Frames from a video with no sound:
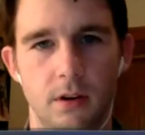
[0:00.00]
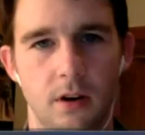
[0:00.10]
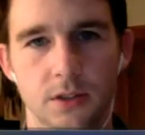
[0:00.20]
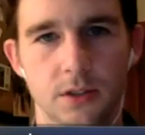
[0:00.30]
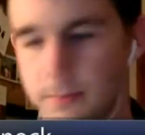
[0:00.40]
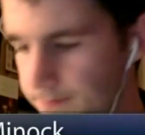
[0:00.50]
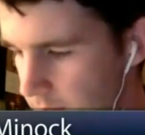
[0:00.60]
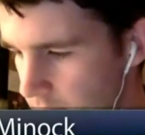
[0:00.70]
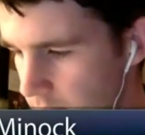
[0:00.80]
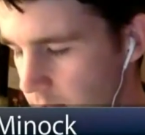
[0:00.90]
Awesome.
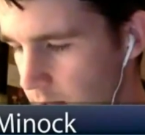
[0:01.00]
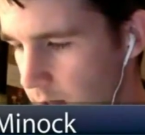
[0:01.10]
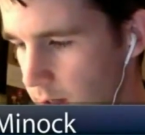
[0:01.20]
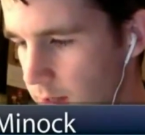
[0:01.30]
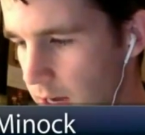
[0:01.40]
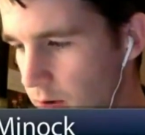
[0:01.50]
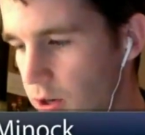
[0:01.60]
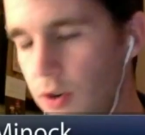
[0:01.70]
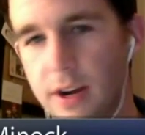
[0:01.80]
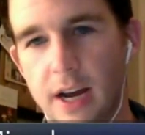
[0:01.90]
I'll
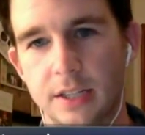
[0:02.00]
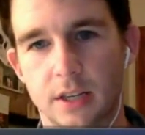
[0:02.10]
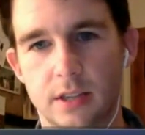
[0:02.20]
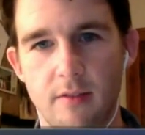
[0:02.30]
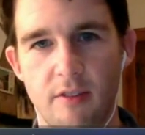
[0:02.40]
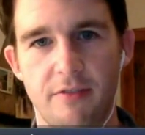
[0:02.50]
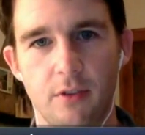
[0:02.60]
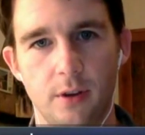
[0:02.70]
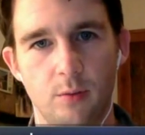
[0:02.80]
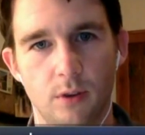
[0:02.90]
go next because I have a
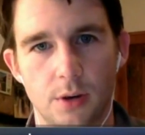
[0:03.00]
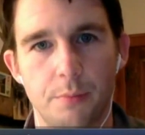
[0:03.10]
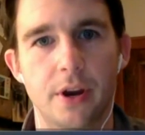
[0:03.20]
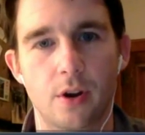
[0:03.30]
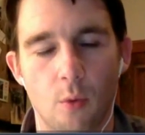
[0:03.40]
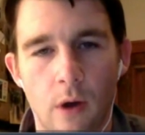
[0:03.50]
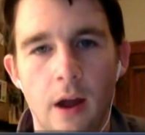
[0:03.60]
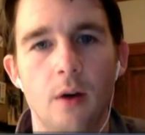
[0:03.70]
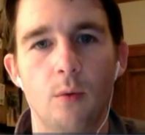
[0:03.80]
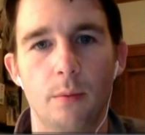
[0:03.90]
feeling we're going to be here a
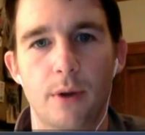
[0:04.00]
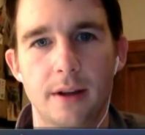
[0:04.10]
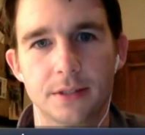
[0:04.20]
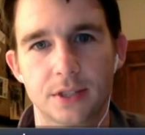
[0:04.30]
while when Brad